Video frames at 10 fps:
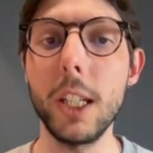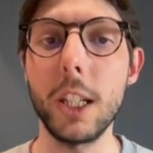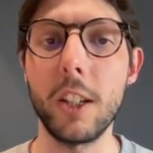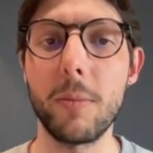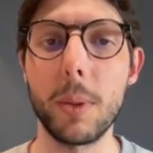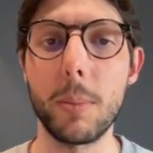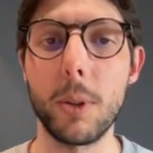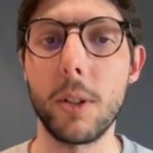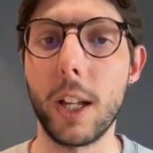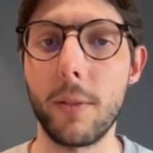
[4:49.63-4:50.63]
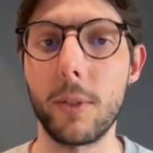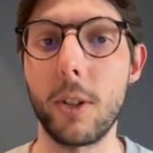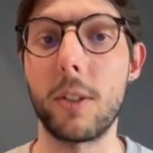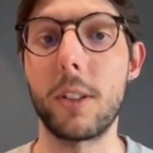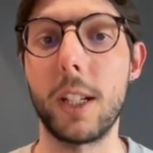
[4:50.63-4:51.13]
if people have not
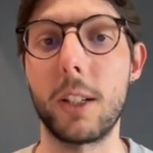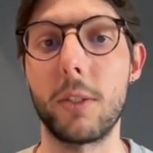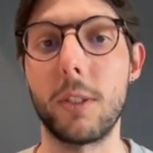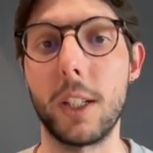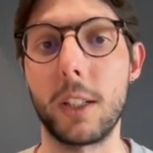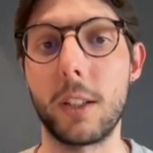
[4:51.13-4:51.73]
clicked on the link.